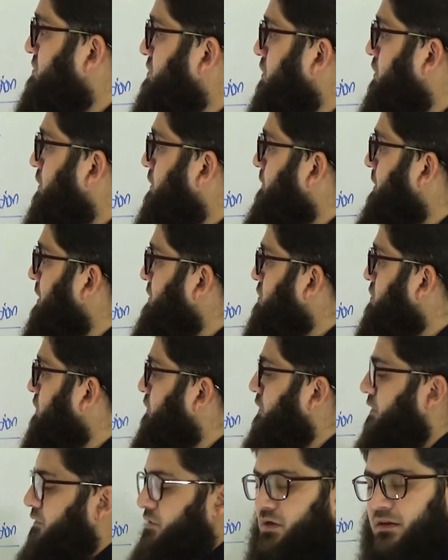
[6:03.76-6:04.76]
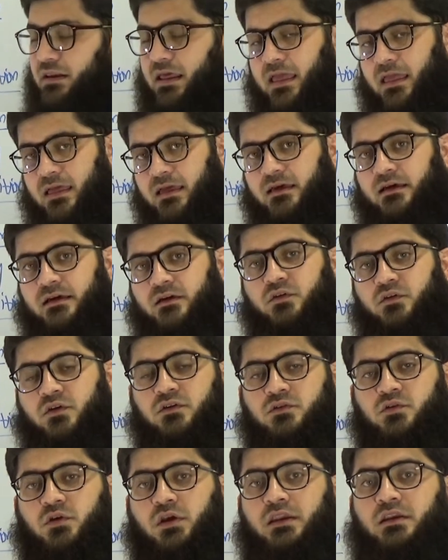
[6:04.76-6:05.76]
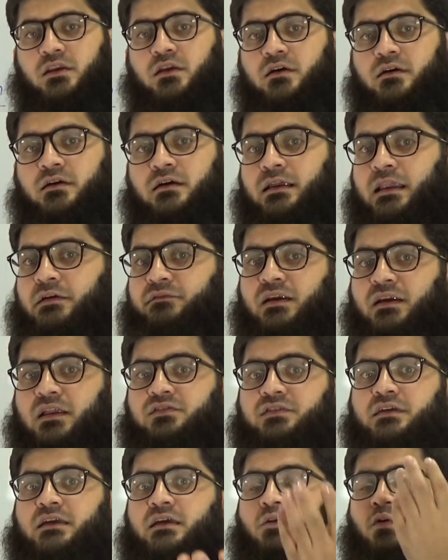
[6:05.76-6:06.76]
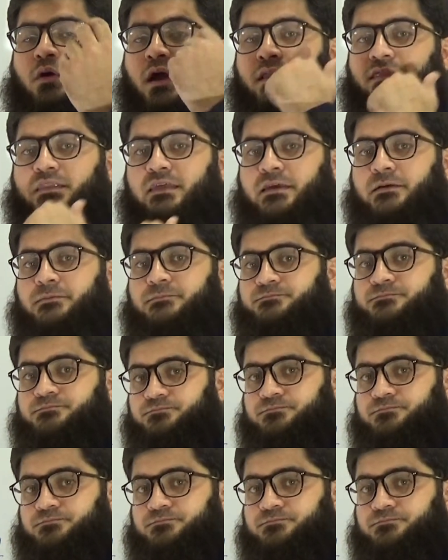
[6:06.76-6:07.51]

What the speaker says: of you can definitely see, look at the